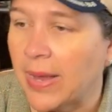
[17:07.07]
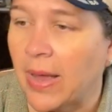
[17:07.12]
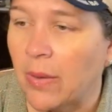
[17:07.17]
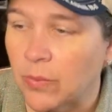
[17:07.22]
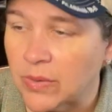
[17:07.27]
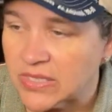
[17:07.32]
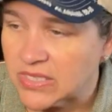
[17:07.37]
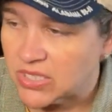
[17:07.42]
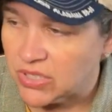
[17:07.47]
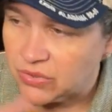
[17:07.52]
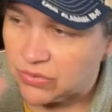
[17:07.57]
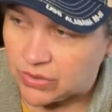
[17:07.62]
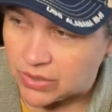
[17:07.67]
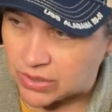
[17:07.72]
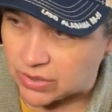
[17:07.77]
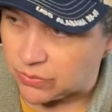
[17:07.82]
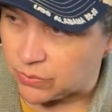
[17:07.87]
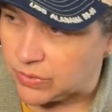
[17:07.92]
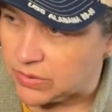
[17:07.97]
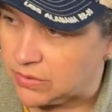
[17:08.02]
I went to the
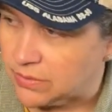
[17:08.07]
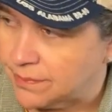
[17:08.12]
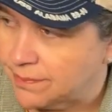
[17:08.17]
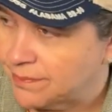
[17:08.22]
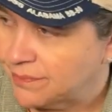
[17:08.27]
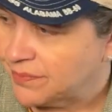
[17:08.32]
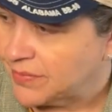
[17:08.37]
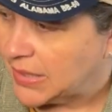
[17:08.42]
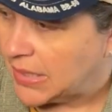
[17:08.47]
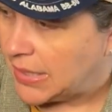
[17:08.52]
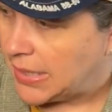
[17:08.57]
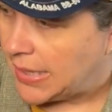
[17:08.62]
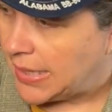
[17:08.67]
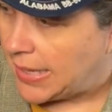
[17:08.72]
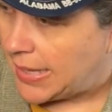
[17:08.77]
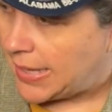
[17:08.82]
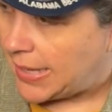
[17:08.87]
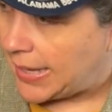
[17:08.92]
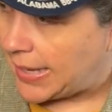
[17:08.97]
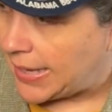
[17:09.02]
Goodwill,
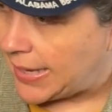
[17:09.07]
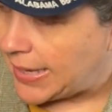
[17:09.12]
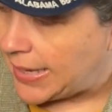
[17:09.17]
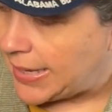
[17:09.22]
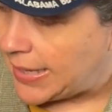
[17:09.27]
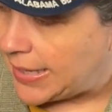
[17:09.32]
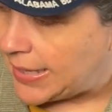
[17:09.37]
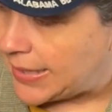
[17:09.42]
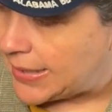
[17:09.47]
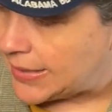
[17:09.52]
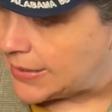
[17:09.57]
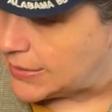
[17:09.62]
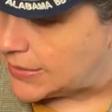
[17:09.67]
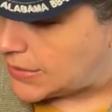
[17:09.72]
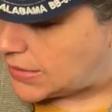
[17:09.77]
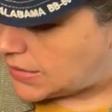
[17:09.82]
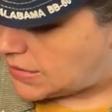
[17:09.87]
and